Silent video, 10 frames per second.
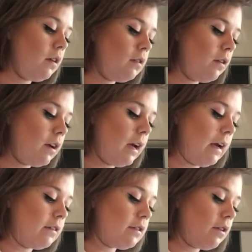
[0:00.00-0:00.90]
going to
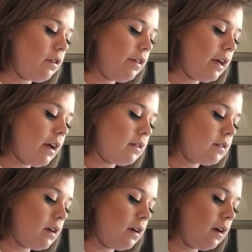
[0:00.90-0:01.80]
answer the case
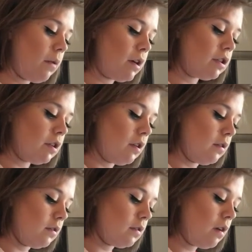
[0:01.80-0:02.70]
study
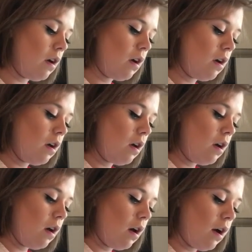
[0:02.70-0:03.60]
questions.
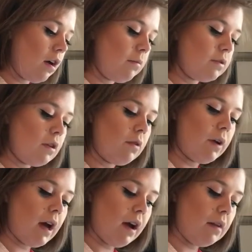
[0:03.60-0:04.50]
So
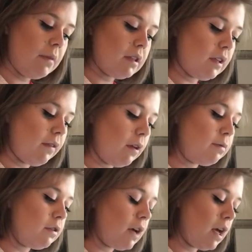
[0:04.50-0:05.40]
we had Mrs.
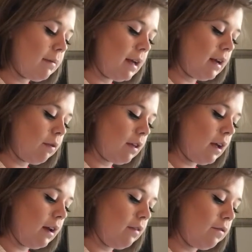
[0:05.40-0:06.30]
Phillips who came in with
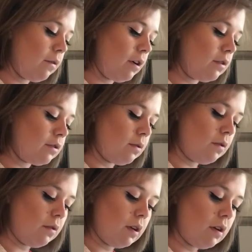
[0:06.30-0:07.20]
84 years
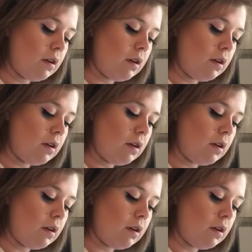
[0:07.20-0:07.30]
old.